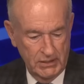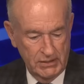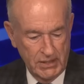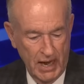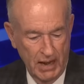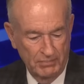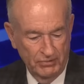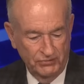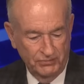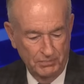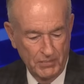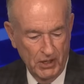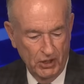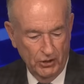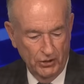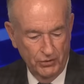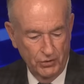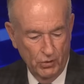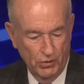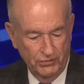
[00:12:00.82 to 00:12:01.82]
Thomas
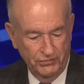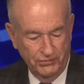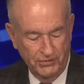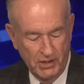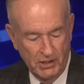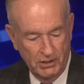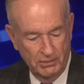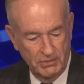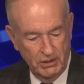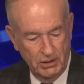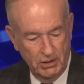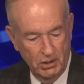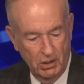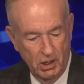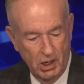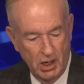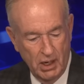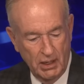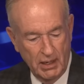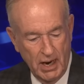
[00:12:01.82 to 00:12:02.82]
Miller, North Salem, New
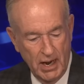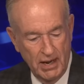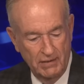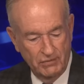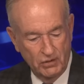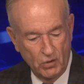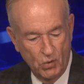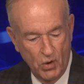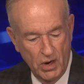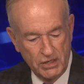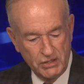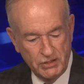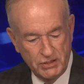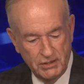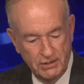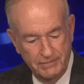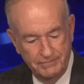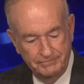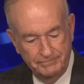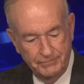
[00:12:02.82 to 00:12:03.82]
York. I have a
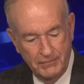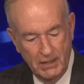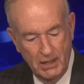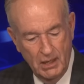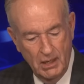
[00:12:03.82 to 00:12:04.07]
question.